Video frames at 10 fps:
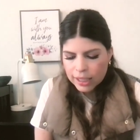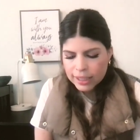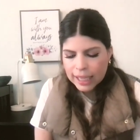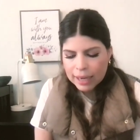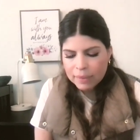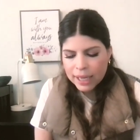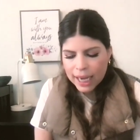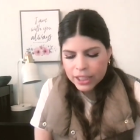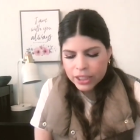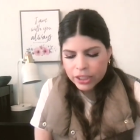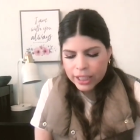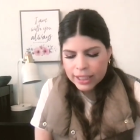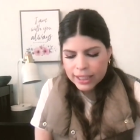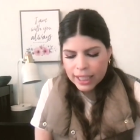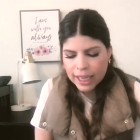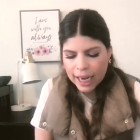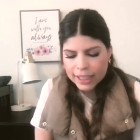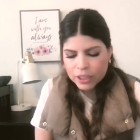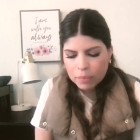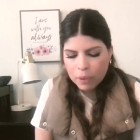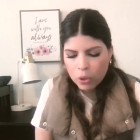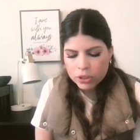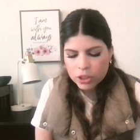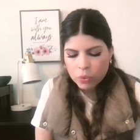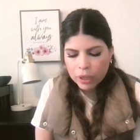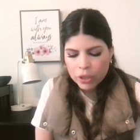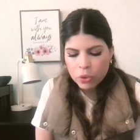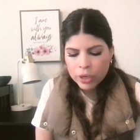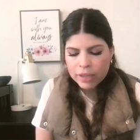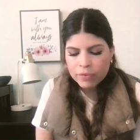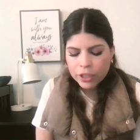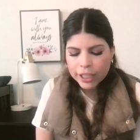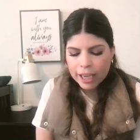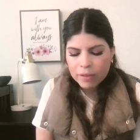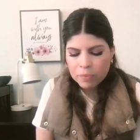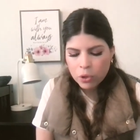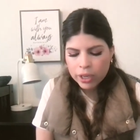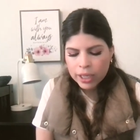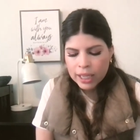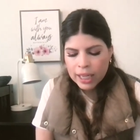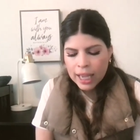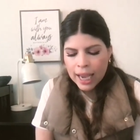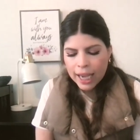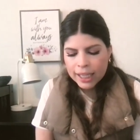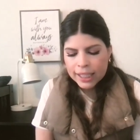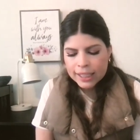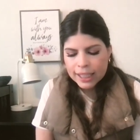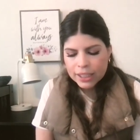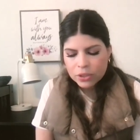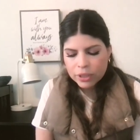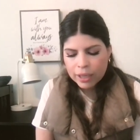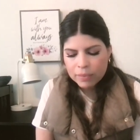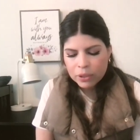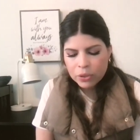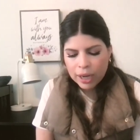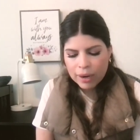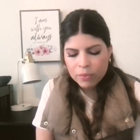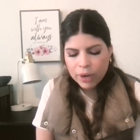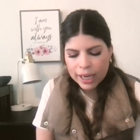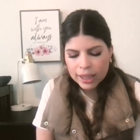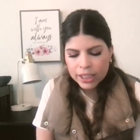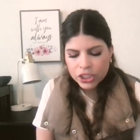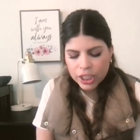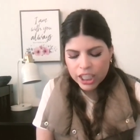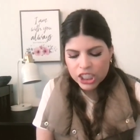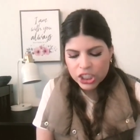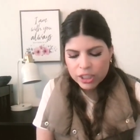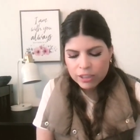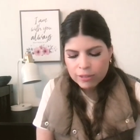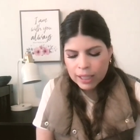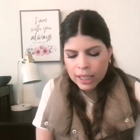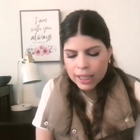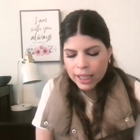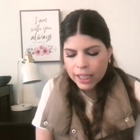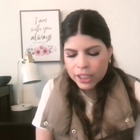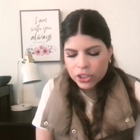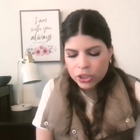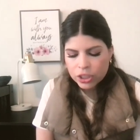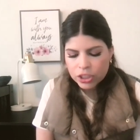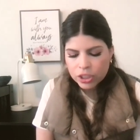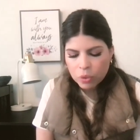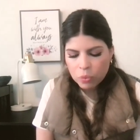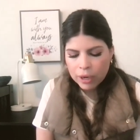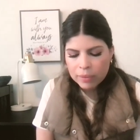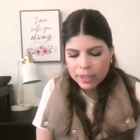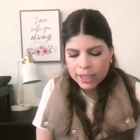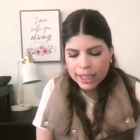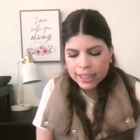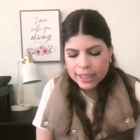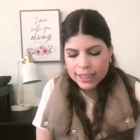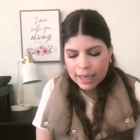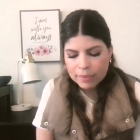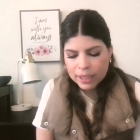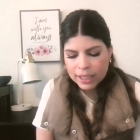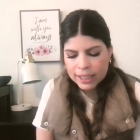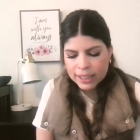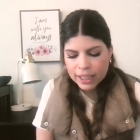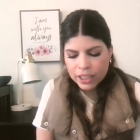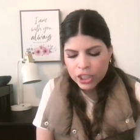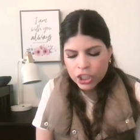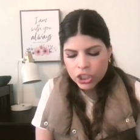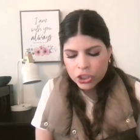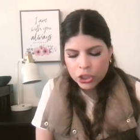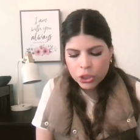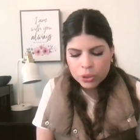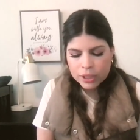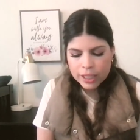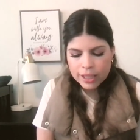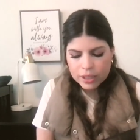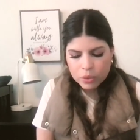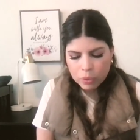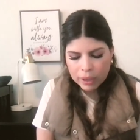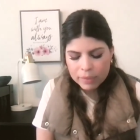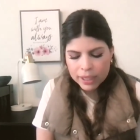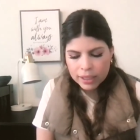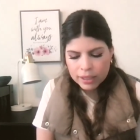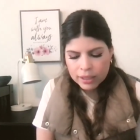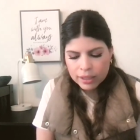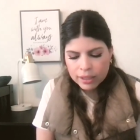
Simon answered and said, I suppose the one who he forgave more. And he said to him, you have rightly judged. Then he turned to the woman and Simon and he said, do you see this woman?